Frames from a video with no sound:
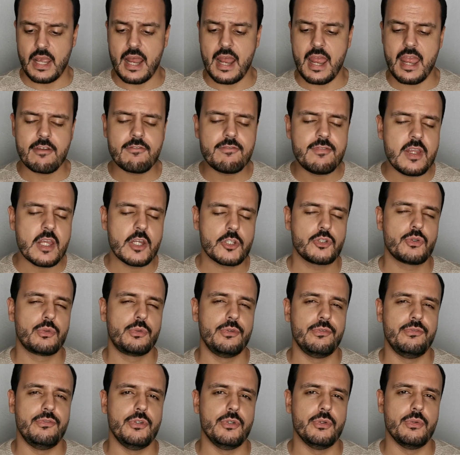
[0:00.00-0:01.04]
I have yet
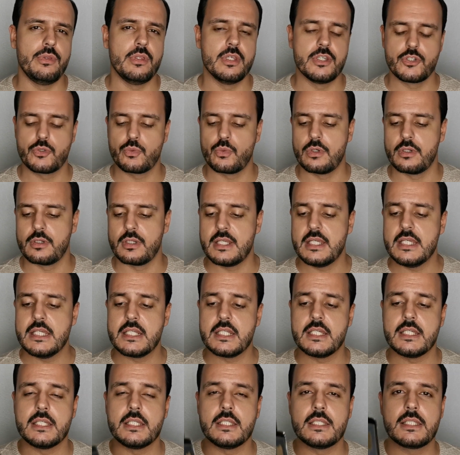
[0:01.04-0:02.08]
to review this one.
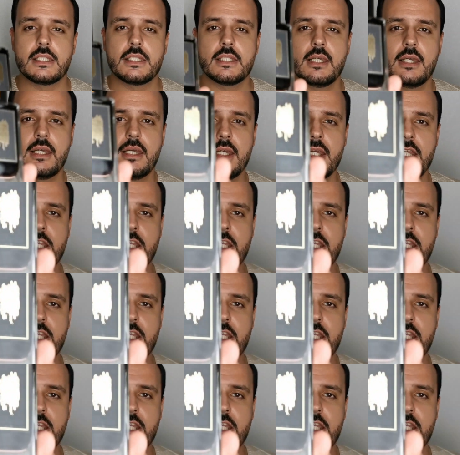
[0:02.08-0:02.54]
It is